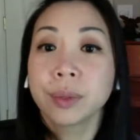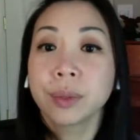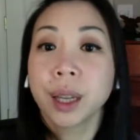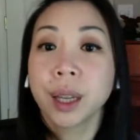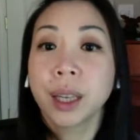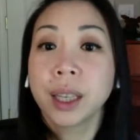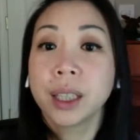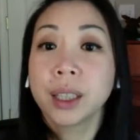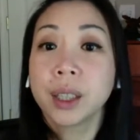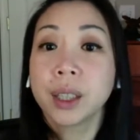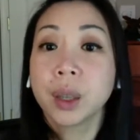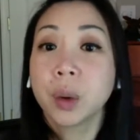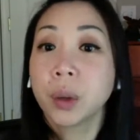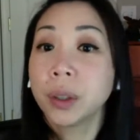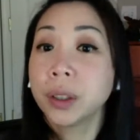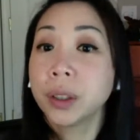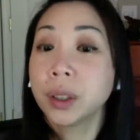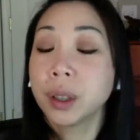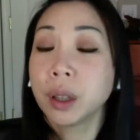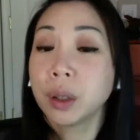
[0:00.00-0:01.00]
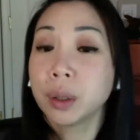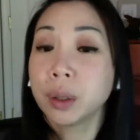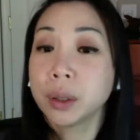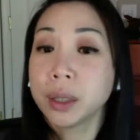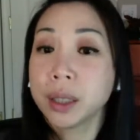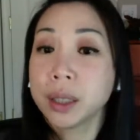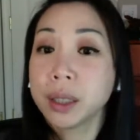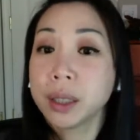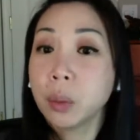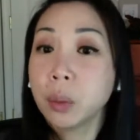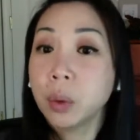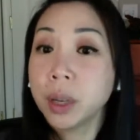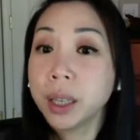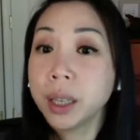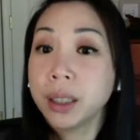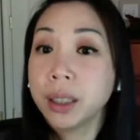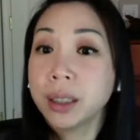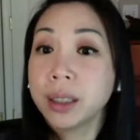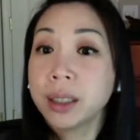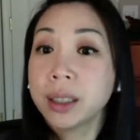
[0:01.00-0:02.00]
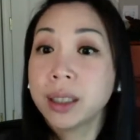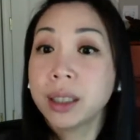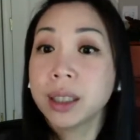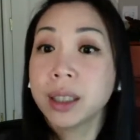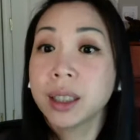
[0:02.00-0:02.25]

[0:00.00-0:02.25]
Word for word: And it's going to close its wings